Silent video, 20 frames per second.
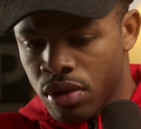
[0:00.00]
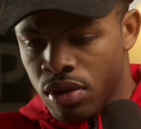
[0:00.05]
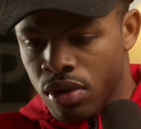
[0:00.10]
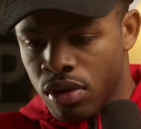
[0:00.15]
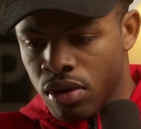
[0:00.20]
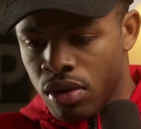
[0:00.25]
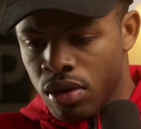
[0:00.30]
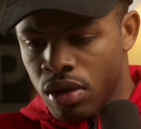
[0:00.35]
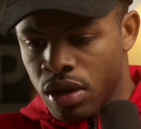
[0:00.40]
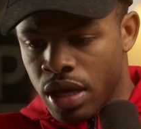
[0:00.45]

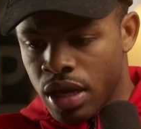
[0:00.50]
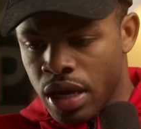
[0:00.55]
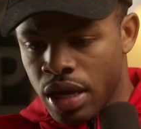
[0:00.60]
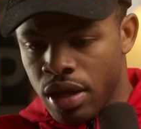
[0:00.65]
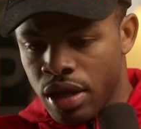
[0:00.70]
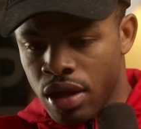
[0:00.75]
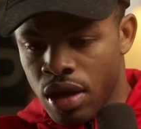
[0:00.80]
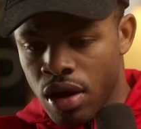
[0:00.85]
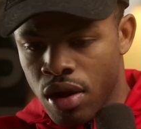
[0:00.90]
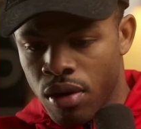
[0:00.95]
Look at it,
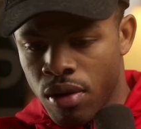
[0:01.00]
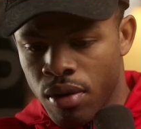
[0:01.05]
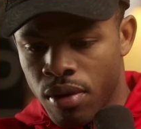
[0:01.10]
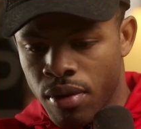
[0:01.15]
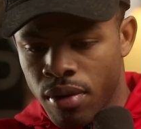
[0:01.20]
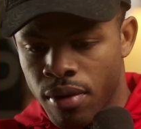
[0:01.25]
y'all.